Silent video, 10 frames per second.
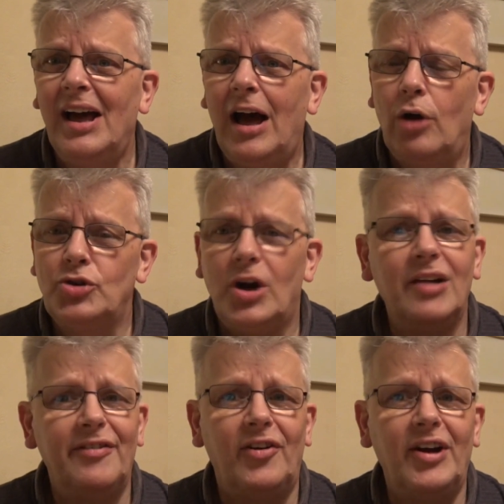I'll try
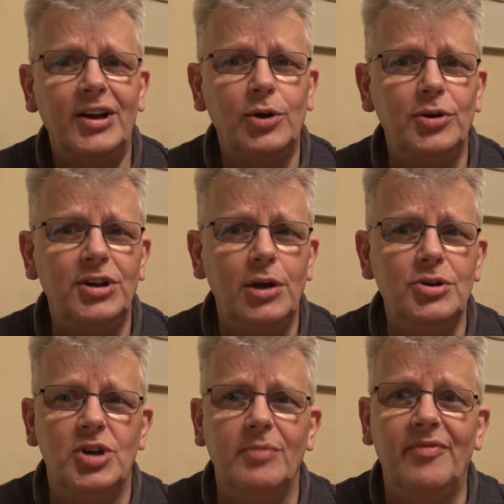and find a good
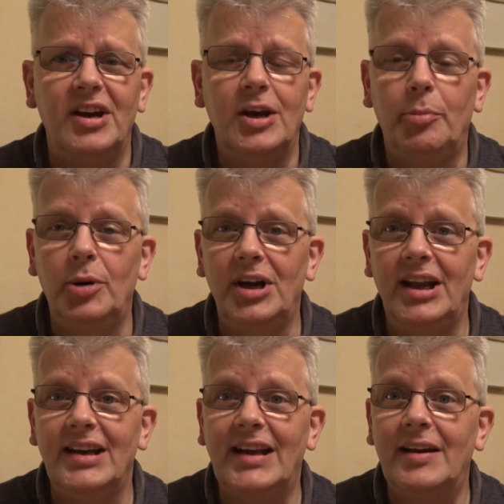YouTube vid and I'll put a
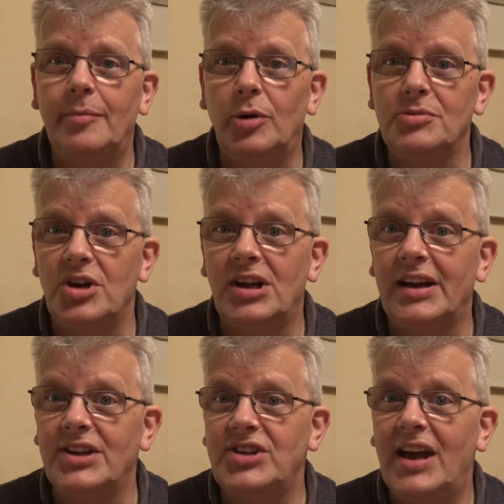link down the bottom so you can
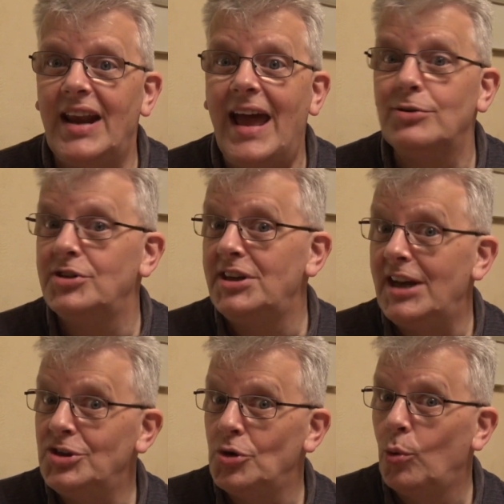understand how to
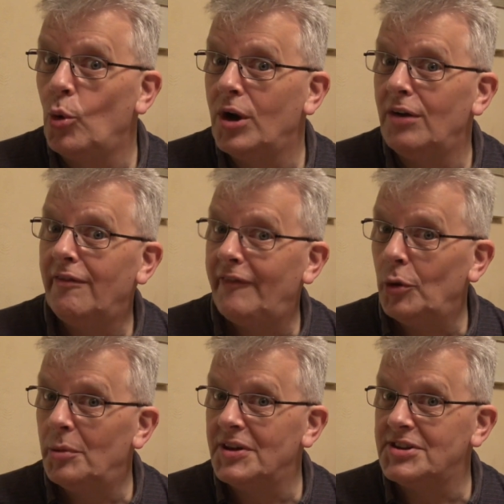ninja walk and
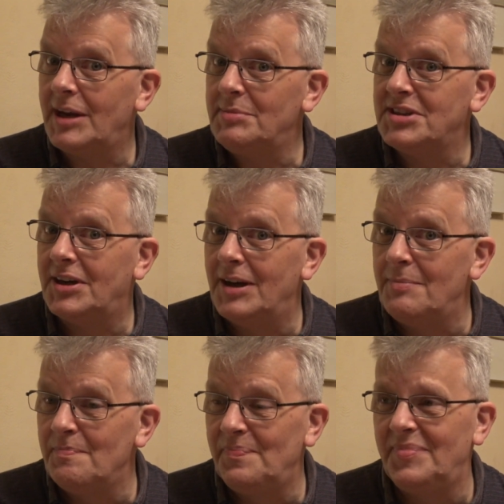film at the same time.
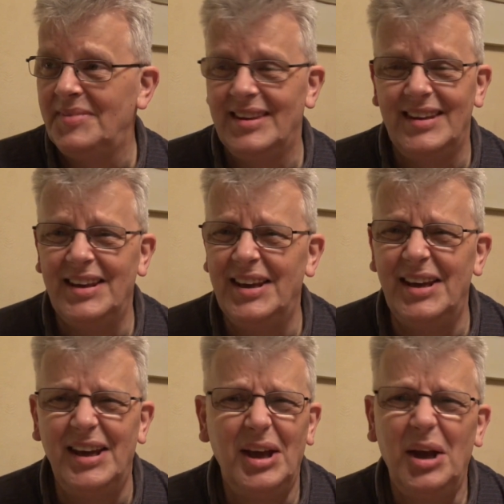
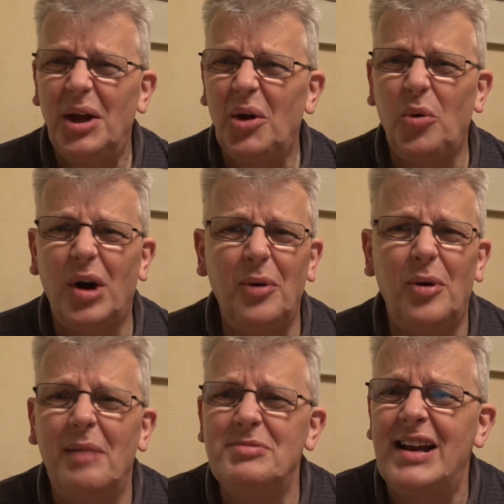Quite why
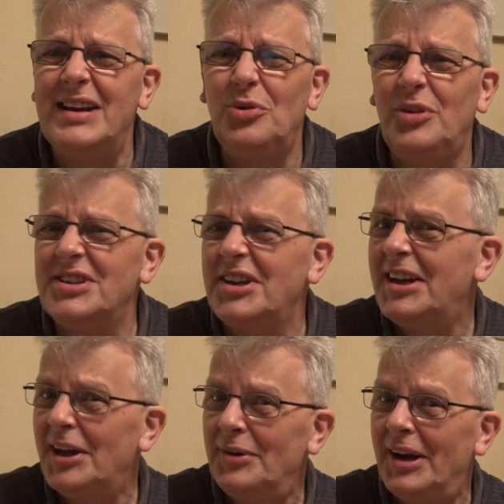I'm telling you all this, I
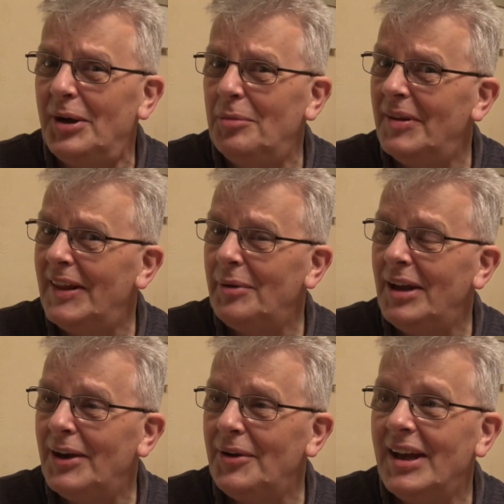don't know, but there we go.